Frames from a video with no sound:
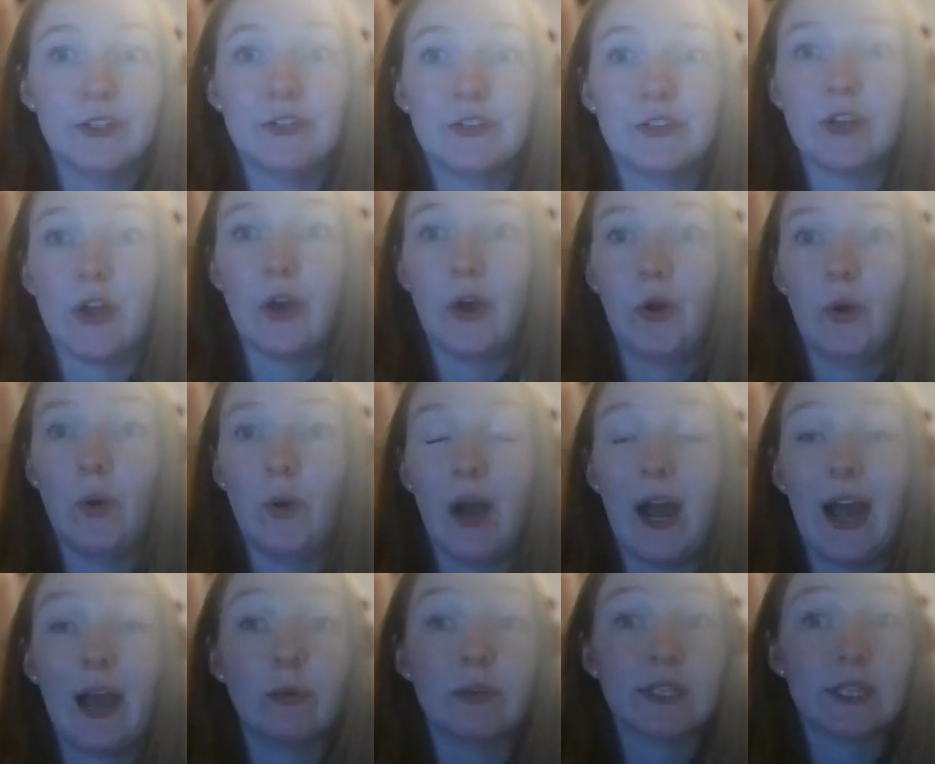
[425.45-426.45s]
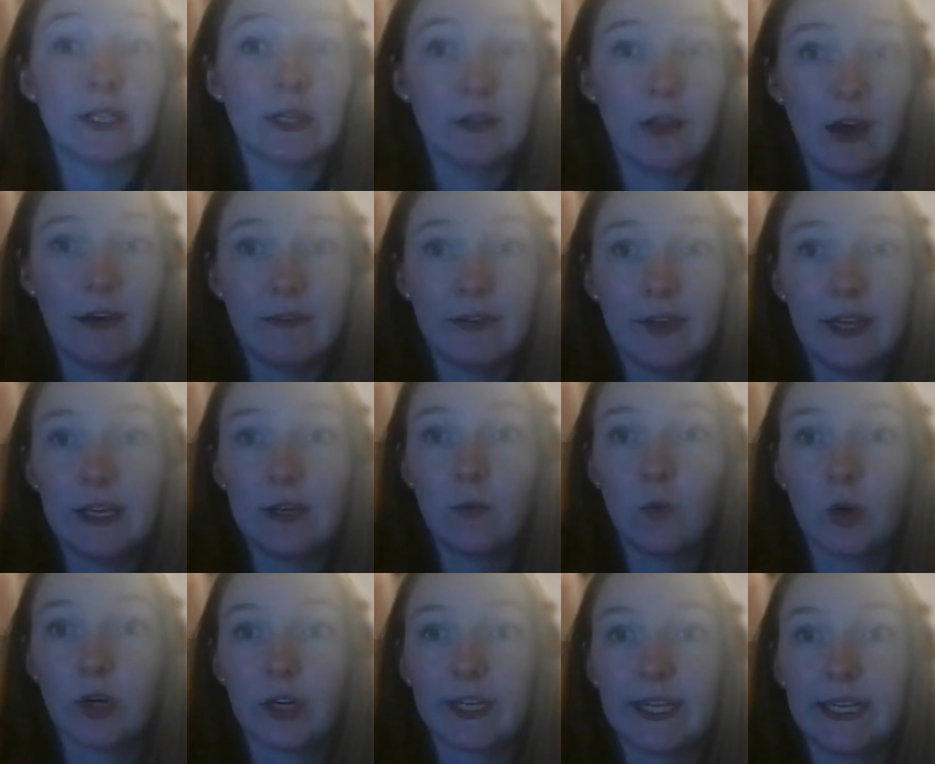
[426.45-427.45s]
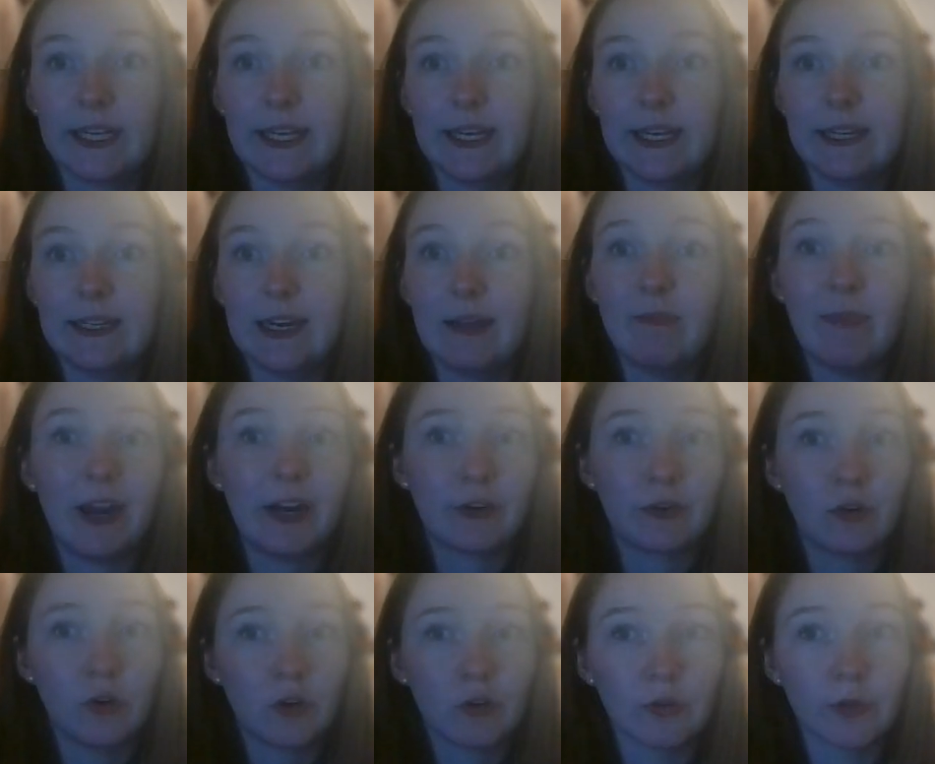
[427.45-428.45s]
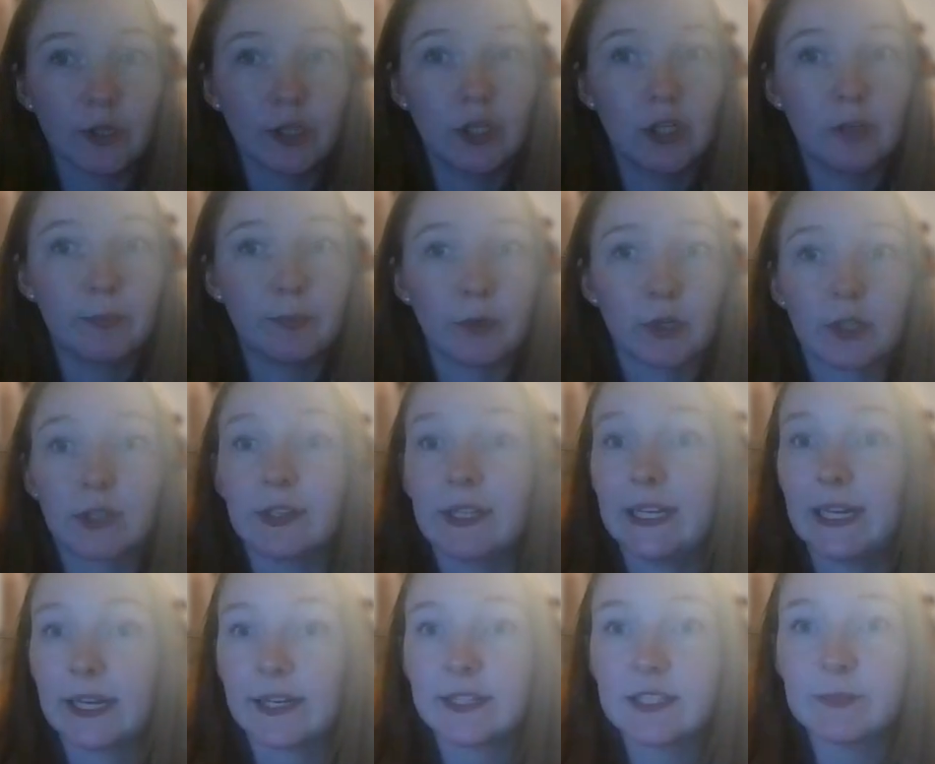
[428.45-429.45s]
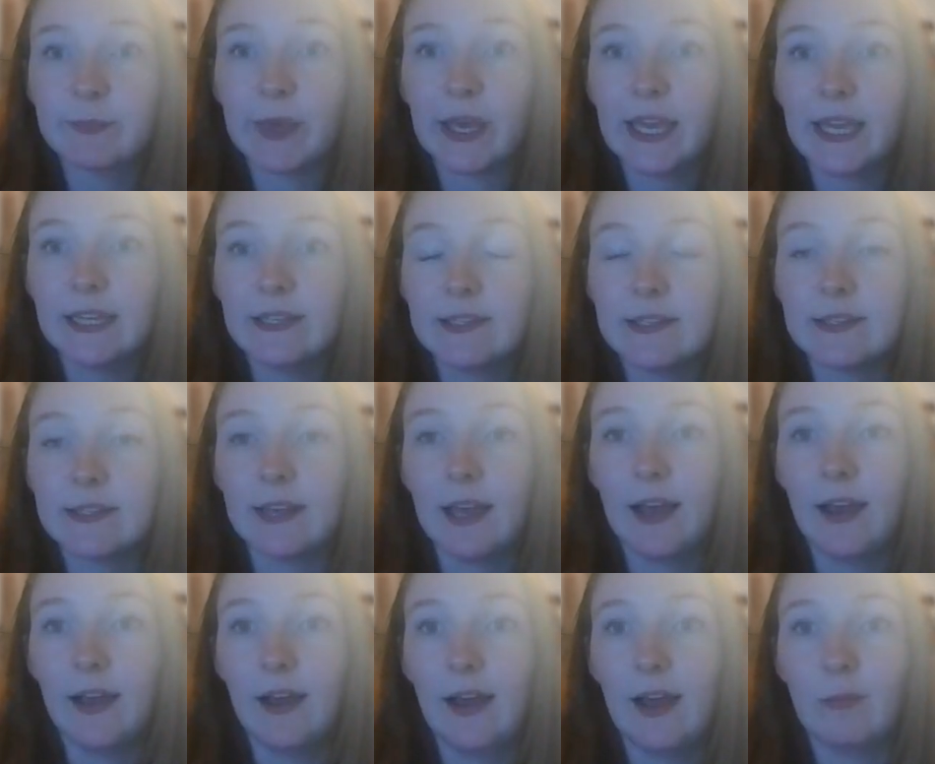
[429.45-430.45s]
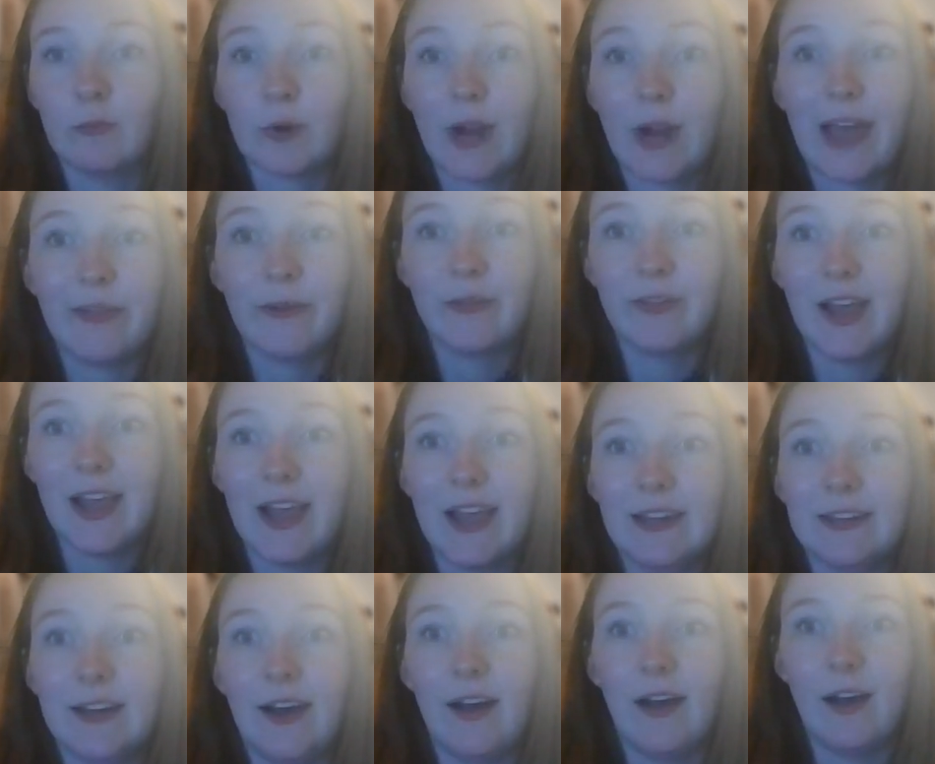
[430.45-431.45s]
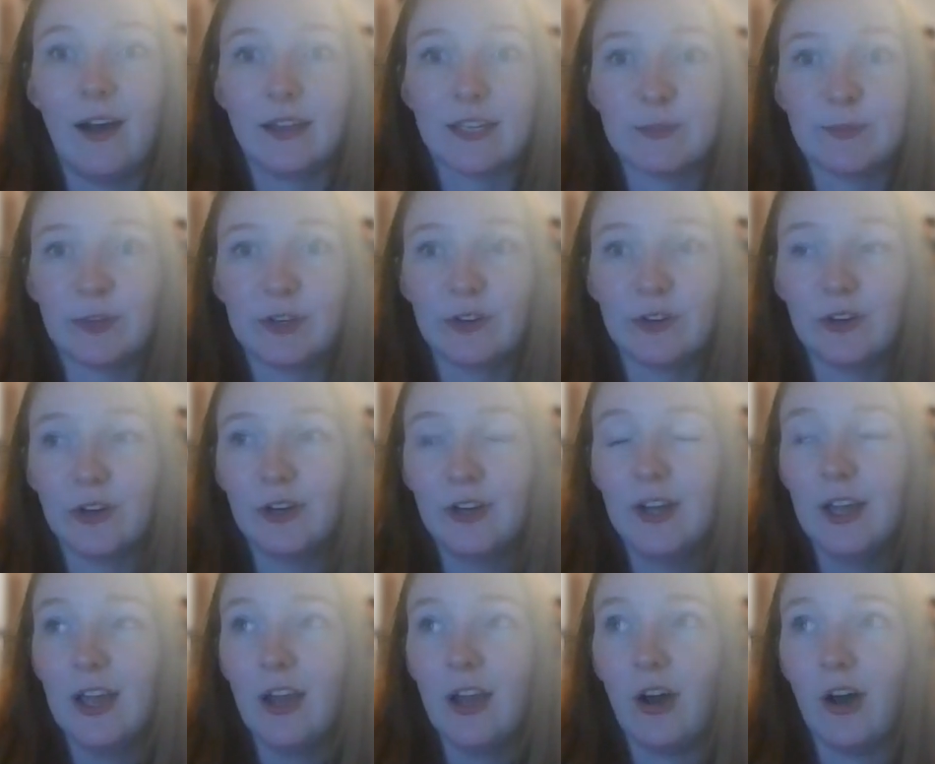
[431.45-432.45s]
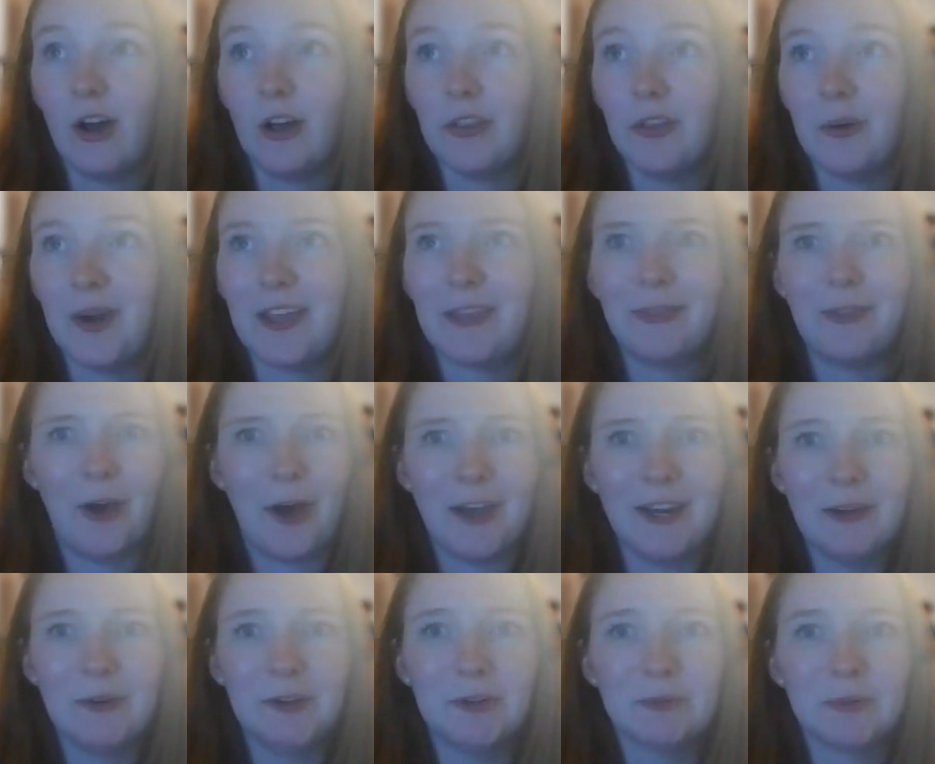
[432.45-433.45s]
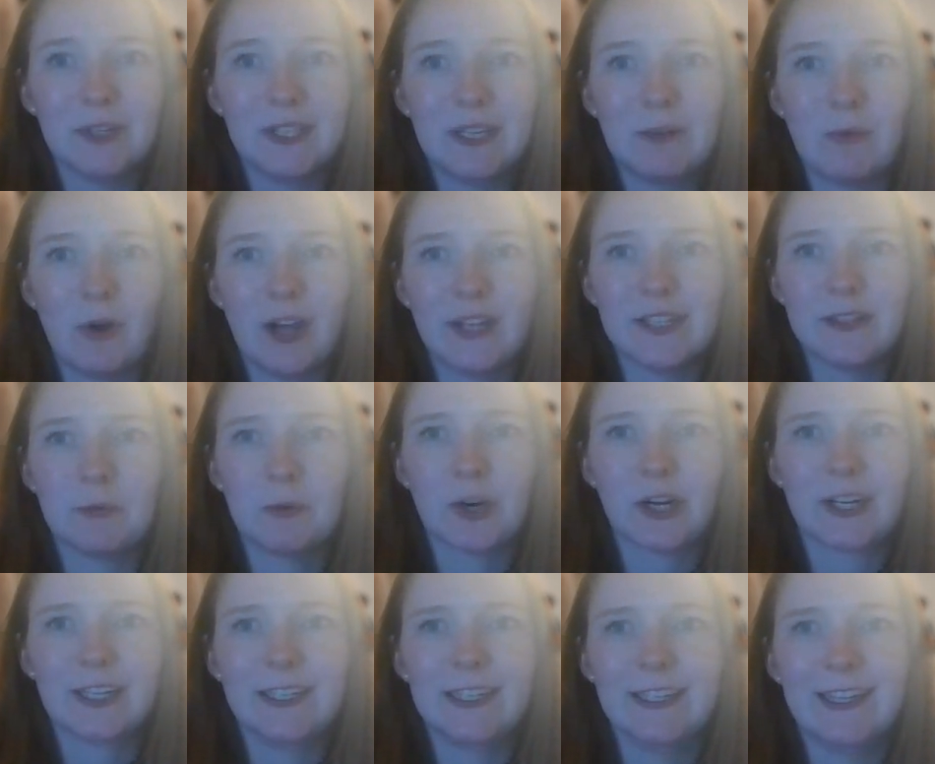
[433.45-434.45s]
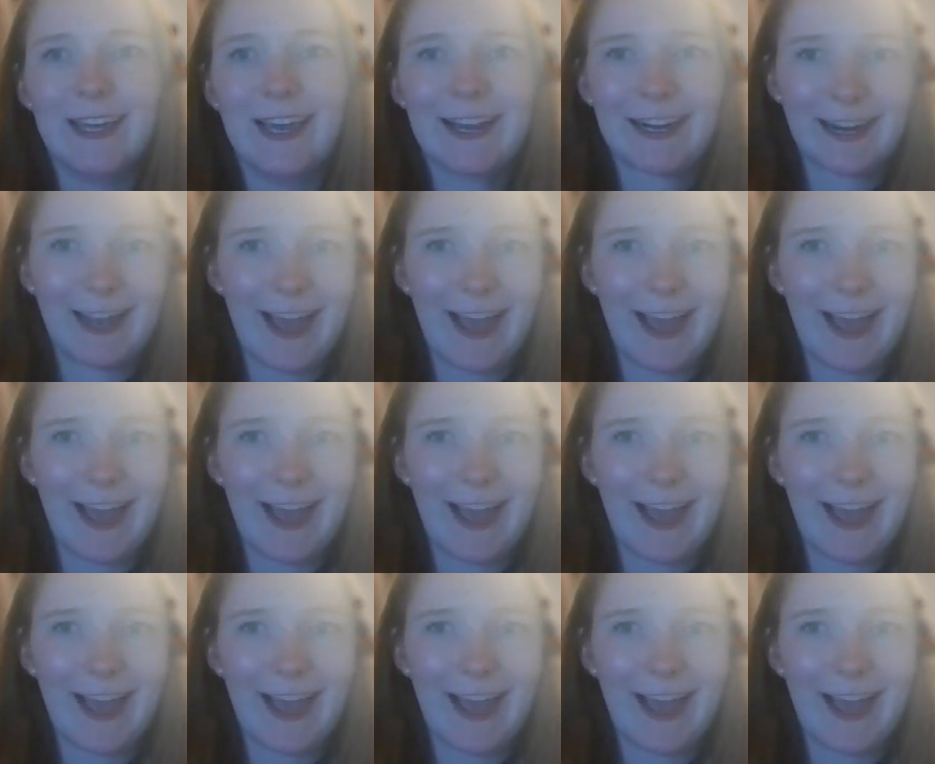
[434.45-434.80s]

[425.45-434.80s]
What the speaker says: So I was loving working in a medical group or clinic space rather than a hospital. Although I thought I would really want to work in an